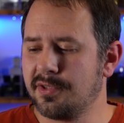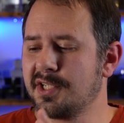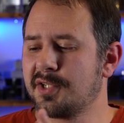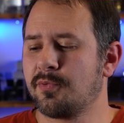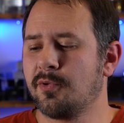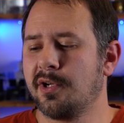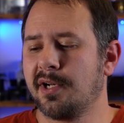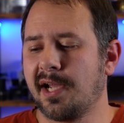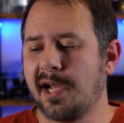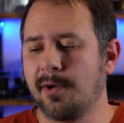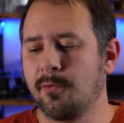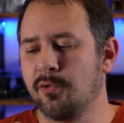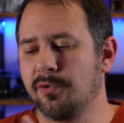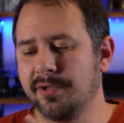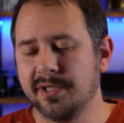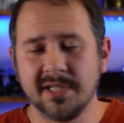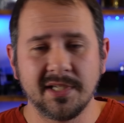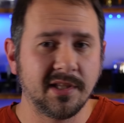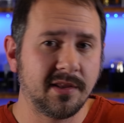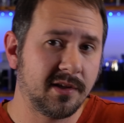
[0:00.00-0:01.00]
this one I will
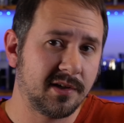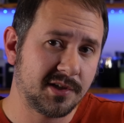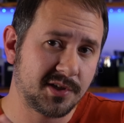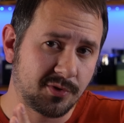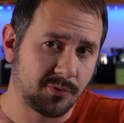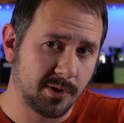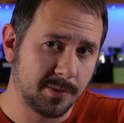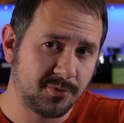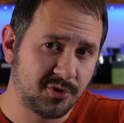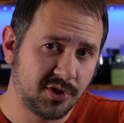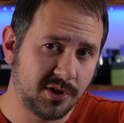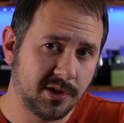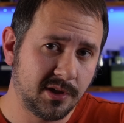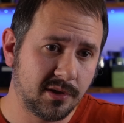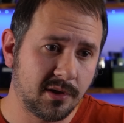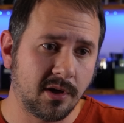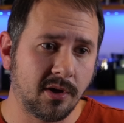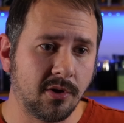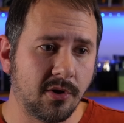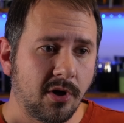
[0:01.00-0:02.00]
link in the
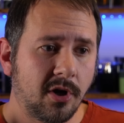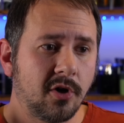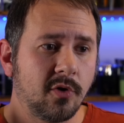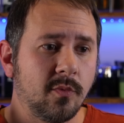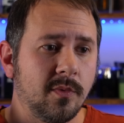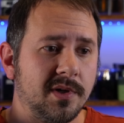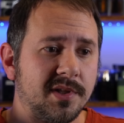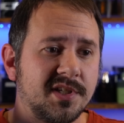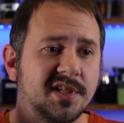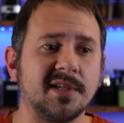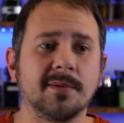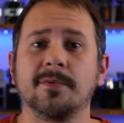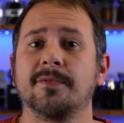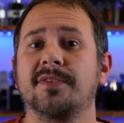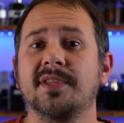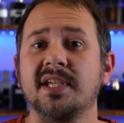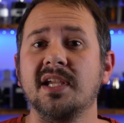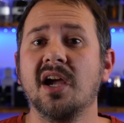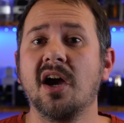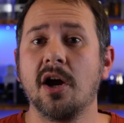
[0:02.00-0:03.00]
description along with some
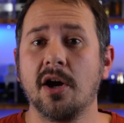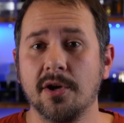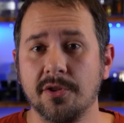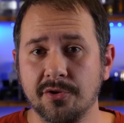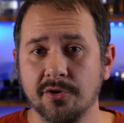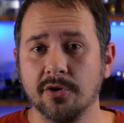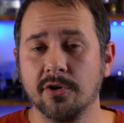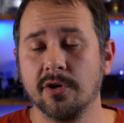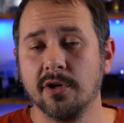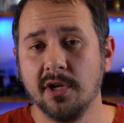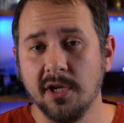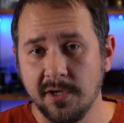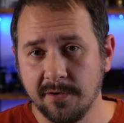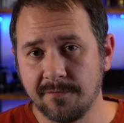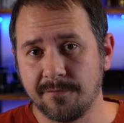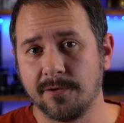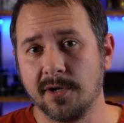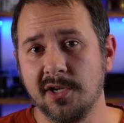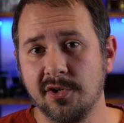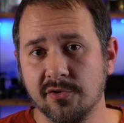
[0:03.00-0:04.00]
of the other
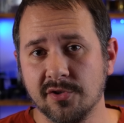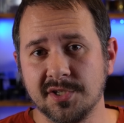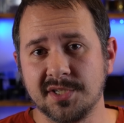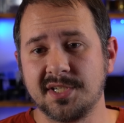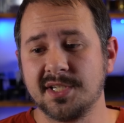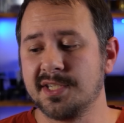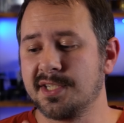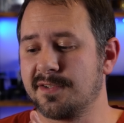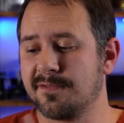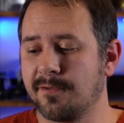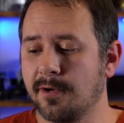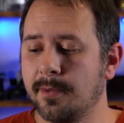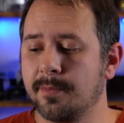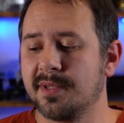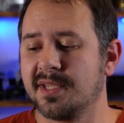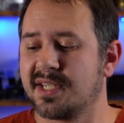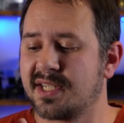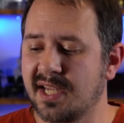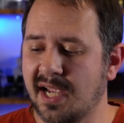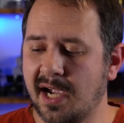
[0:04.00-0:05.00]
fragrances from
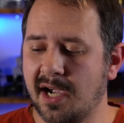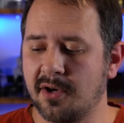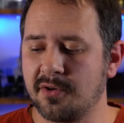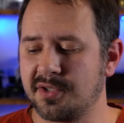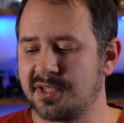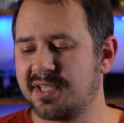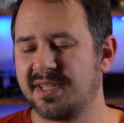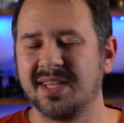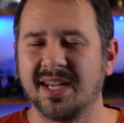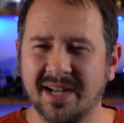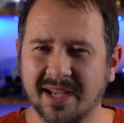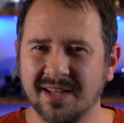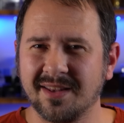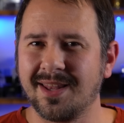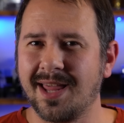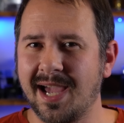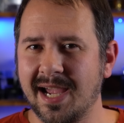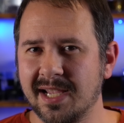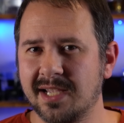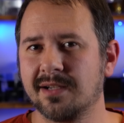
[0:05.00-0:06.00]
this house that I
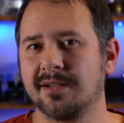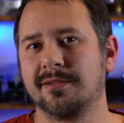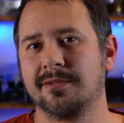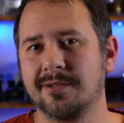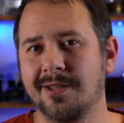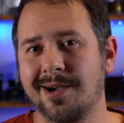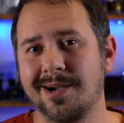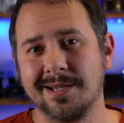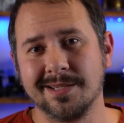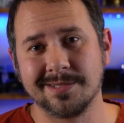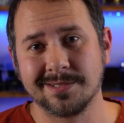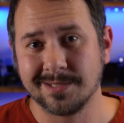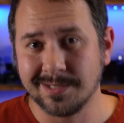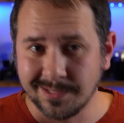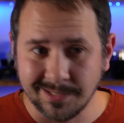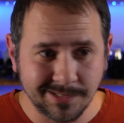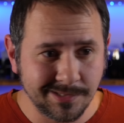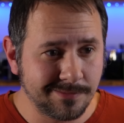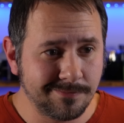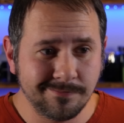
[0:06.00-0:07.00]
like a lot.
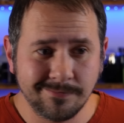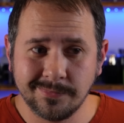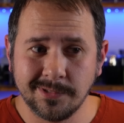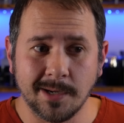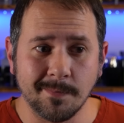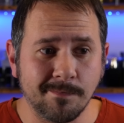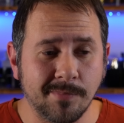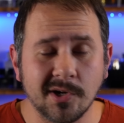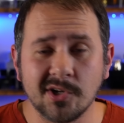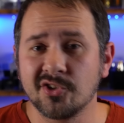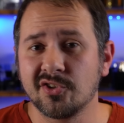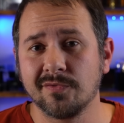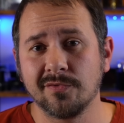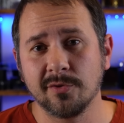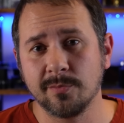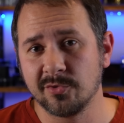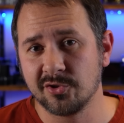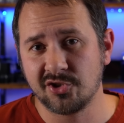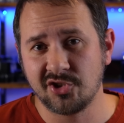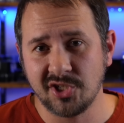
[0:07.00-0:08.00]
Again, a bunch of
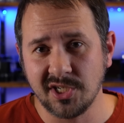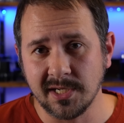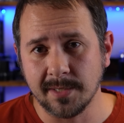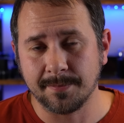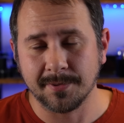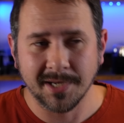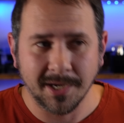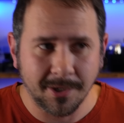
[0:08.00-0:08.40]
them are cheap.